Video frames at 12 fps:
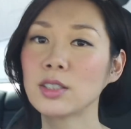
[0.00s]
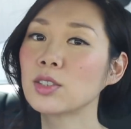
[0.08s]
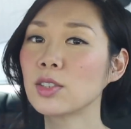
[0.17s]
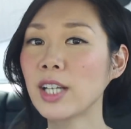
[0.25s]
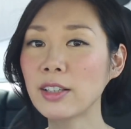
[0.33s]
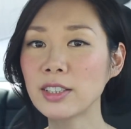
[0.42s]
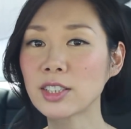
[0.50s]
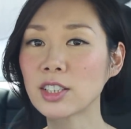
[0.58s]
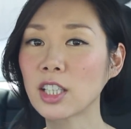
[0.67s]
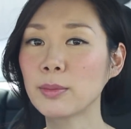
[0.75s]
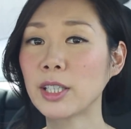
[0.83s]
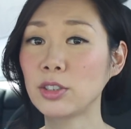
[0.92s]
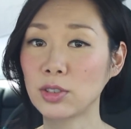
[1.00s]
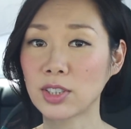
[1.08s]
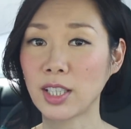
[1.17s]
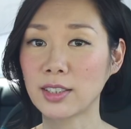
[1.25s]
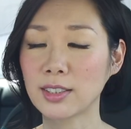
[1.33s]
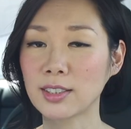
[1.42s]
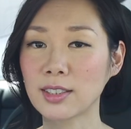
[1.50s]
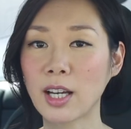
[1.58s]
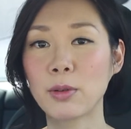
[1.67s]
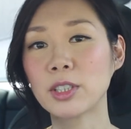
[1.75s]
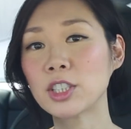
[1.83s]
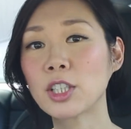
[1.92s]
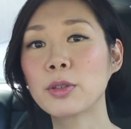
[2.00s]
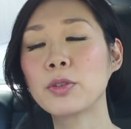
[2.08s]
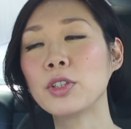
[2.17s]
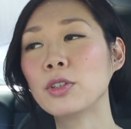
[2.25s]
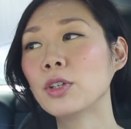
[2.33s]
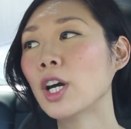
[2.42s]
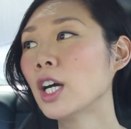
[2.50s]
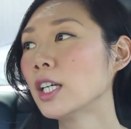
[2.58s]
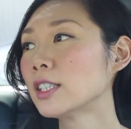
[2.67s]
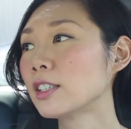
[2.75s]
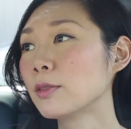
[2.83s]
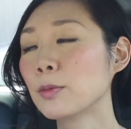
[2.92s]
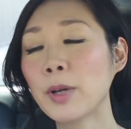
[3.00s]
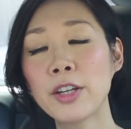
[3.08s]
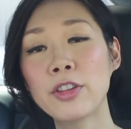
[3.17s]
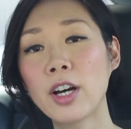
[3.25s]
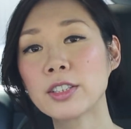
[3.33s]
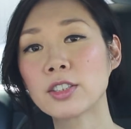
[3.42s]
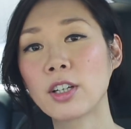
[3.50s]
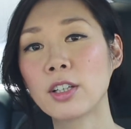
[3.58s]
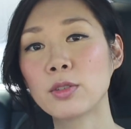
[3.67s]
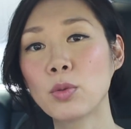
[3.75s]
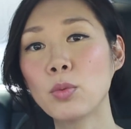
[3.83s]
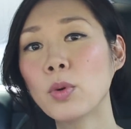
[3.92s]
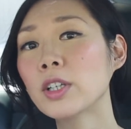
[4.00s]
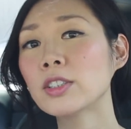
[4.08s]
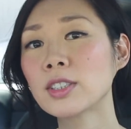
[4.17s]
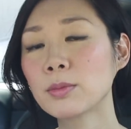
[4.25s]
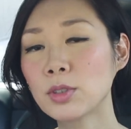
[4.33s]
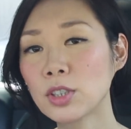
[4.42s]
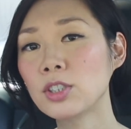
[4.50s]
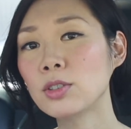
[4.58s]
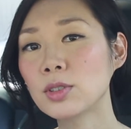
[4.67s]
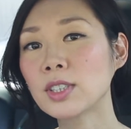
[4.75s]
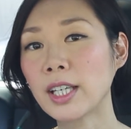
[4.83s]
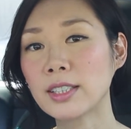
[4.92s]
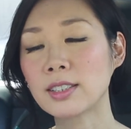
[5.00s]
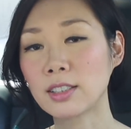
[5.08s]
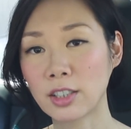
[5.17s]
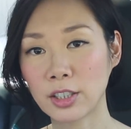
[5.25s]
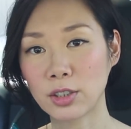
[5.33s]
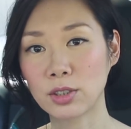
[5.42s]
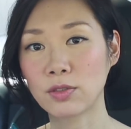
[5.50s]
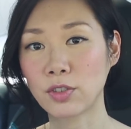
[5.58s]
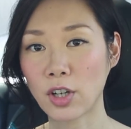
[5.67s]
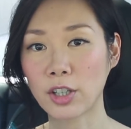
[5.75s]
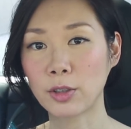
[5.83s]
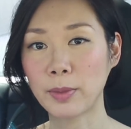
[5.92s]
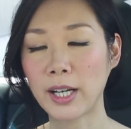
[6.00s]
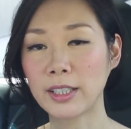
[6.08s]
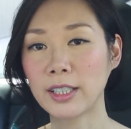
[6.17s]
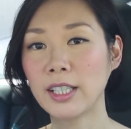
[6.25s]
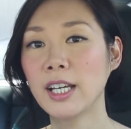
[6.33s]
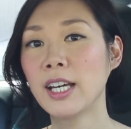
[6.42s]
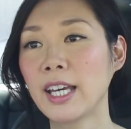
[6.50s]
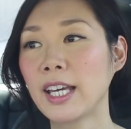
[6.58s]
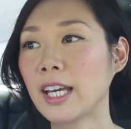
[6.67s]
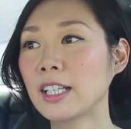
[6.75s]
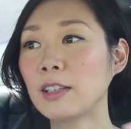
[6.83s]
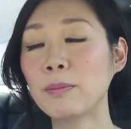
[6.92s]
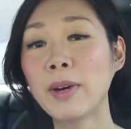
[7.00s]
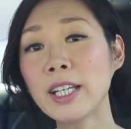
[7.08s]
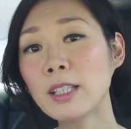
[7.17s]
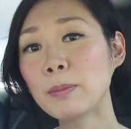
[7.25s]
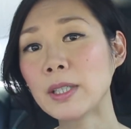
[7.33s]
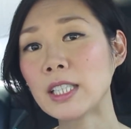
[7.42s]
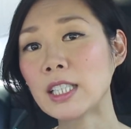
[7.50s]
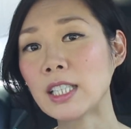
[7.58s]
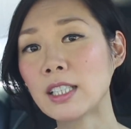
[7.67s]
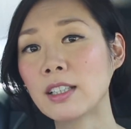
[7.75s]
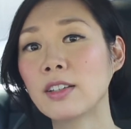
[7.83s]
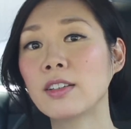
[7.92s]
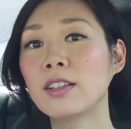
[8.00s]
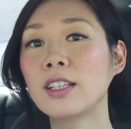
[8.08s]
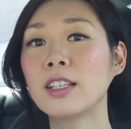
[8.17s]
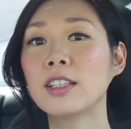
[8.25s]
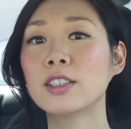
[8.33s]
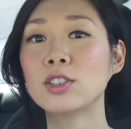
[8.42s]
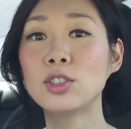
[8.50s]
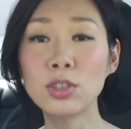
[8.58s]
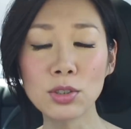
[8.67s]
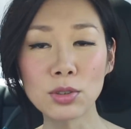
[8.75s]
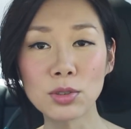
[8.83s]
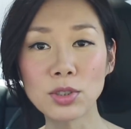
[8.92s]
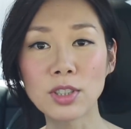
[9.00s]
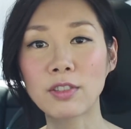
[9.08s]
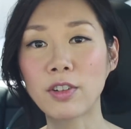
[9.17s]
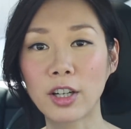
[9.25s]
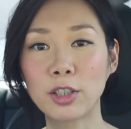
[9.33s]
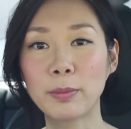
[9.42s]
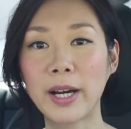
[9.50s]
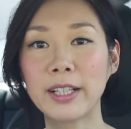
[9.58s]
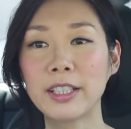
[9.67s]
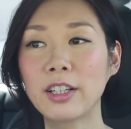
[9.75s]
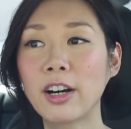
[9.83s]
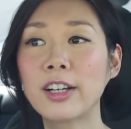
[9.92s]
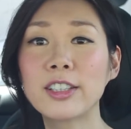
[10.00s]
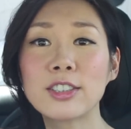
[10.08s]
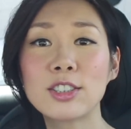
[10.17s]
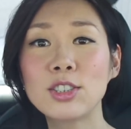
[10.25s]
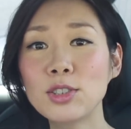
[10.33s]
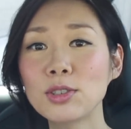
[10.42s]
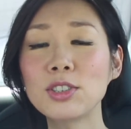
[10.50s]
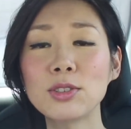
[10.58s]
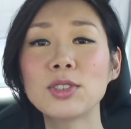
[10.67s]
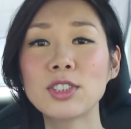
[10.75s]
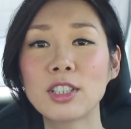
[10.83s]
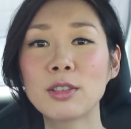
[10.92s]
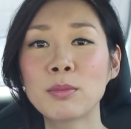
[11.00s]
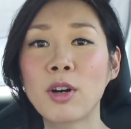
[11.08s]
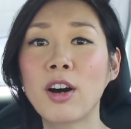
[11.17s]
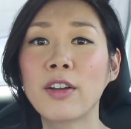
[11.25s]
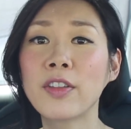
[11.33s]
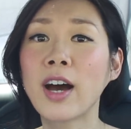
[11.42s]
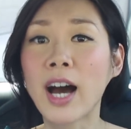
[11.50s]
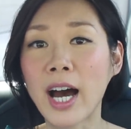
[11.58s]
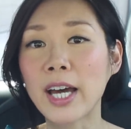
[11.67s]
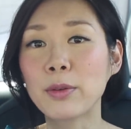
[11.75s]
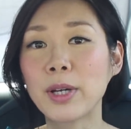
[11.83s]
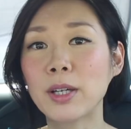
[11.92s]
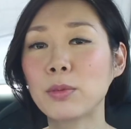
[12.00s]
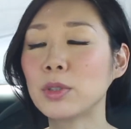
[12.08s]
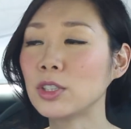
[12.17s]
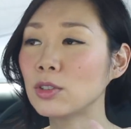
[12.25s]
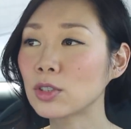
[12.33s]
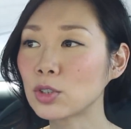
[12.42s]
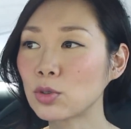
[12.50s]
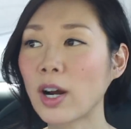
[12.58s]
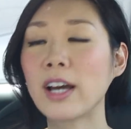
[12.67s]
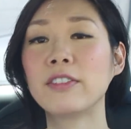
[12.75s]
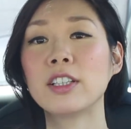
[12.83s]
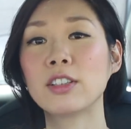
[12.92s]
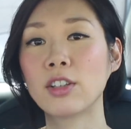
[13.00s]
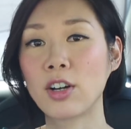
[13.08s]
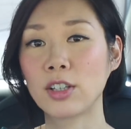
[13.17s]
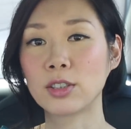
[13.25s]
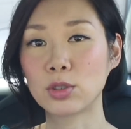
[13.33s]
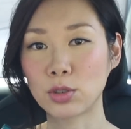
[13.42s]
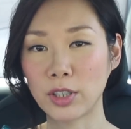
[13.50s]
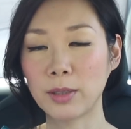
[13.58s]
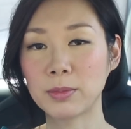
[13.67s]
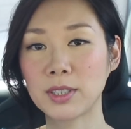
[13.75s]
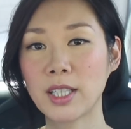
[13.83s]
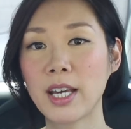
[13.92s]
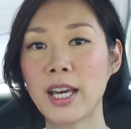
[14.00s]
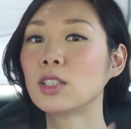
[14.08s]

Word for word: So now let's talk about use cases. I want to share with you some of my thoughts on what are some good use case scenarios for autopilot. And in my opinion, the do's of autopilot are: do use them on the highway when you're driving long trips.